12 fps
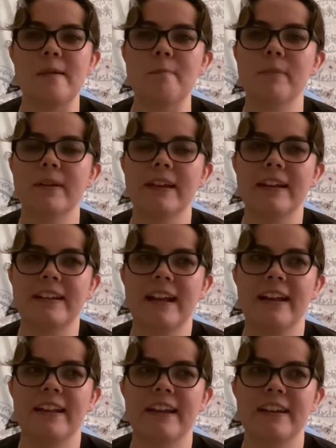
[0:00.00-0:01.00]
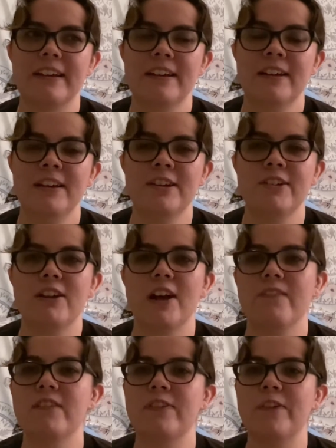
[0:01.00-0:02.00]
but like they like, you
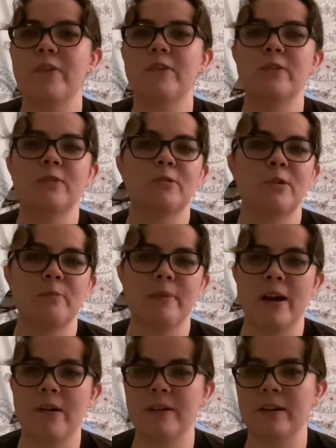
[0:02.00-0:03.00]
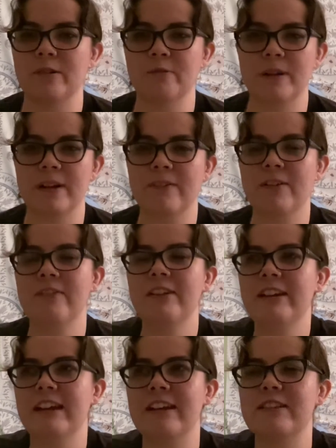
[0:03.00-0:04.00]
have to know the lore about it or whatever. I feel
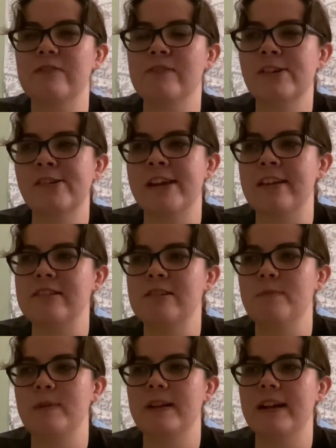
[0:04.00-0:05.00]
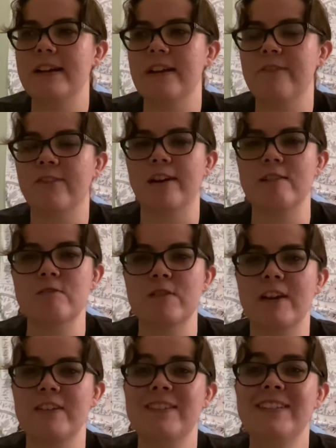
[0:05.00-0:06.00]
like it's a very intimidating
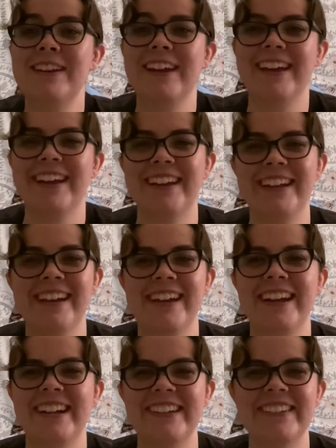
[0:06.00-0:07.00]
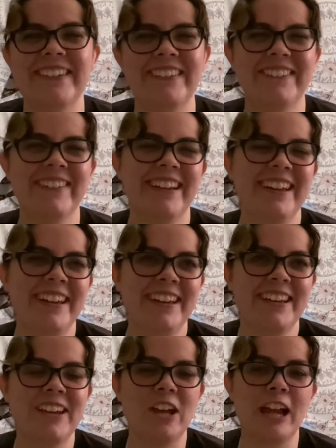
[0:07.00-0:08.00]
franchise to get into.
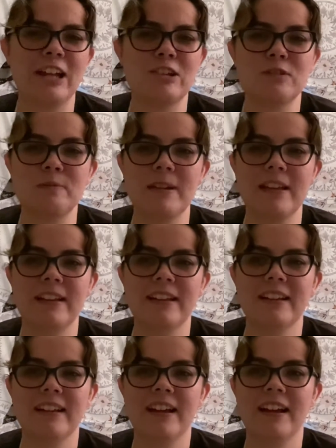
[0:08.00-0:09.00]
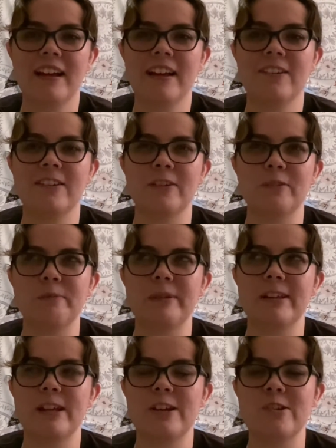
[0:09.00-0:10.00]
You can't just be, I don't know, to
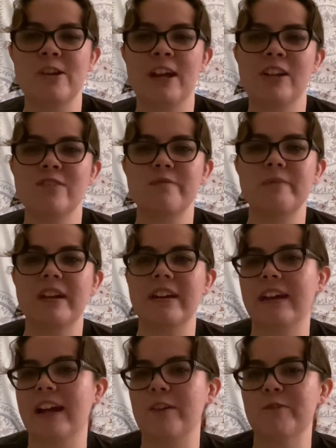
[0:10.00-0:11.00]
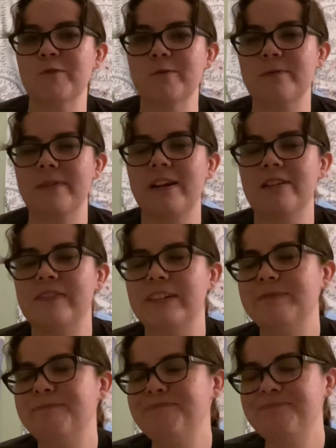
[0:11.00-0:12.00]
me, like, you can't just be a casual fan of
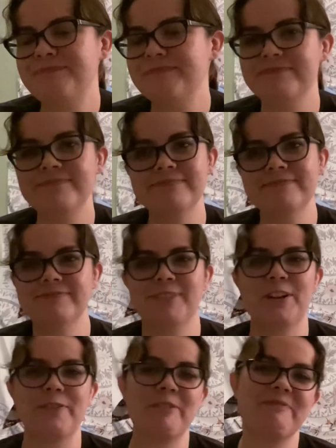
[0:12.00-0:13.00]
it. Whatever.